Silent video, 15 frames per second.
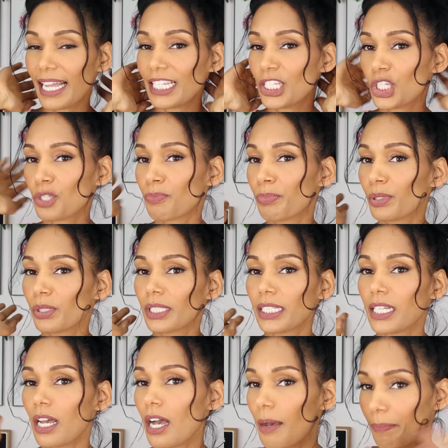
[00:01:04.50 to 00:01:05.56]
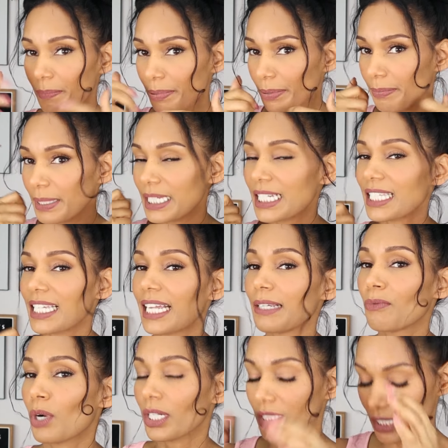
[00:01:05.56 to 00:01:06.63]
I just pulled it up because I
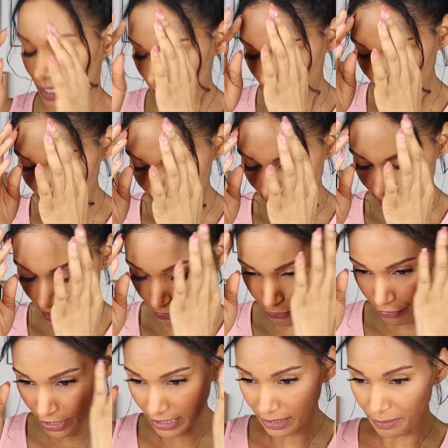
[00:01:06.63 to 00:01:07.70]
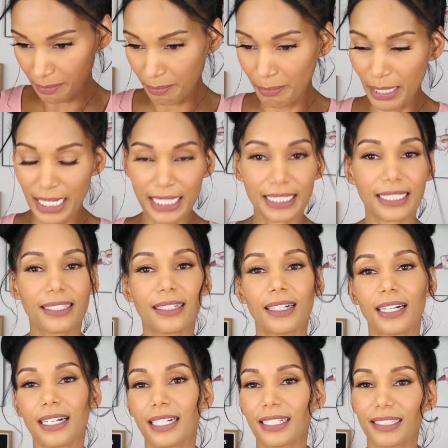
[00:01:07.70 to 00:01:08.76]
wanted something different, but
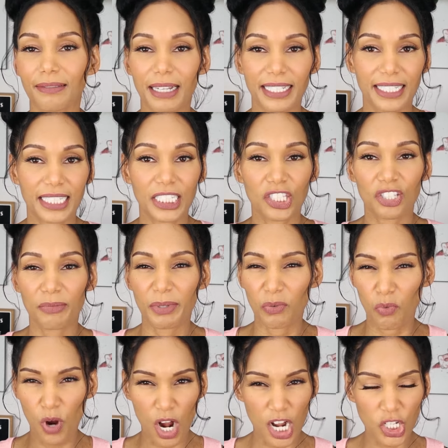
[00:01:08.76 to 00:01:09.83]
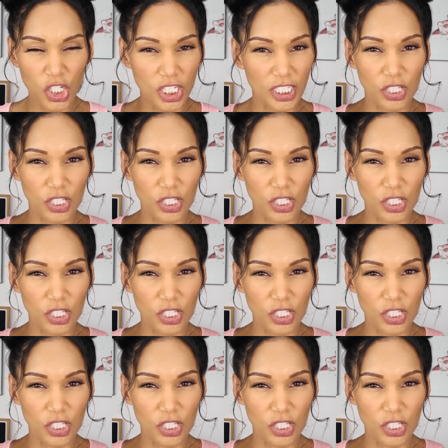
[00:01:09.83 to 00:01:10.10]
it needs to be washed.